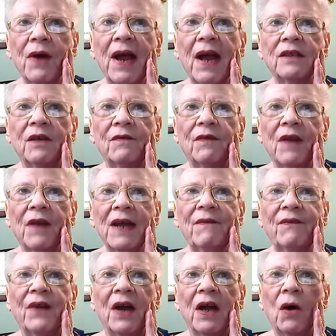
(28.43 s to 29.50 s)
act of
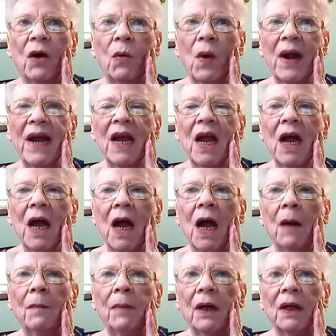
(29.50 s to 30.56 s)
left-wing
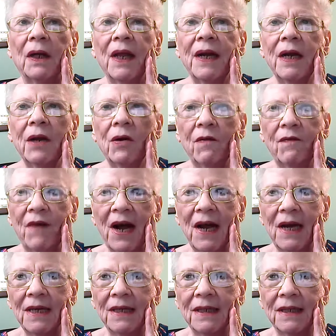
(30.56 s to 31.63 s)
political
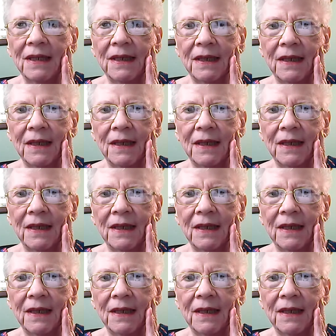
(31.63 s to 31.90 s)
violence.